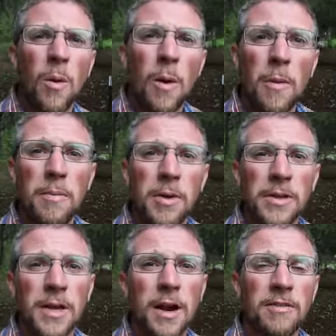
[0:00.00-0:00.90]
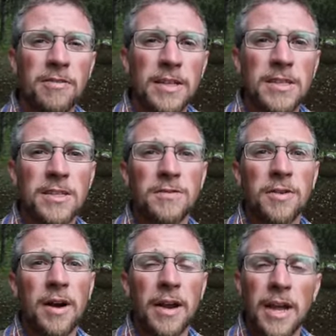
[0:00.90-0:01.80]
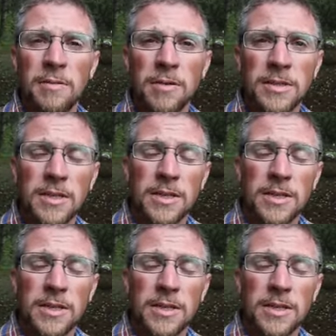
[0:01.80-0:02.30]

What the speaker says: When we're building our fences for our animals,